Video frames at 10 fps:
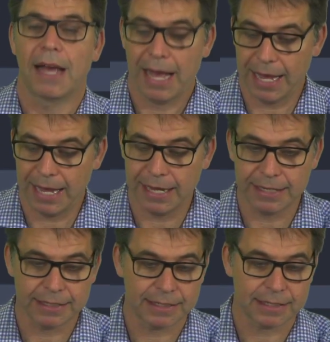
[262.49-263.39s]

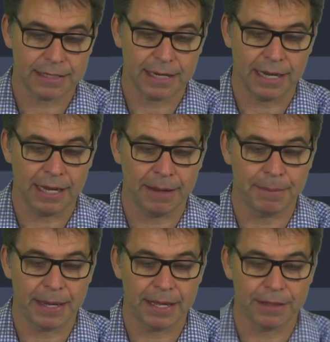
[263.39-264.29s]
has
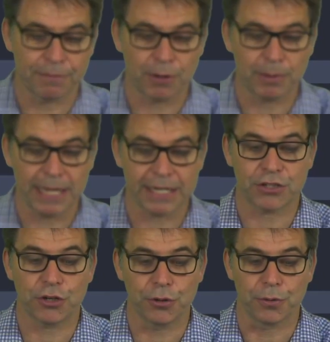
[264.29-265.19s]
the variable
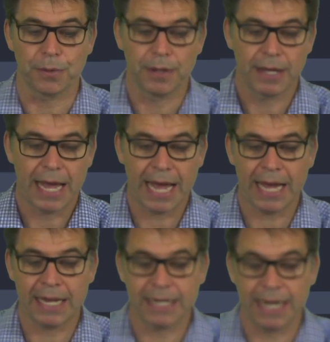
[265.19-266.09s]
x2
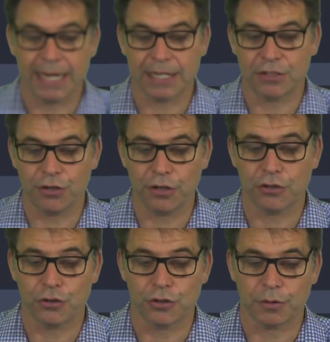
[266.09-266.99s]
and x-dir2.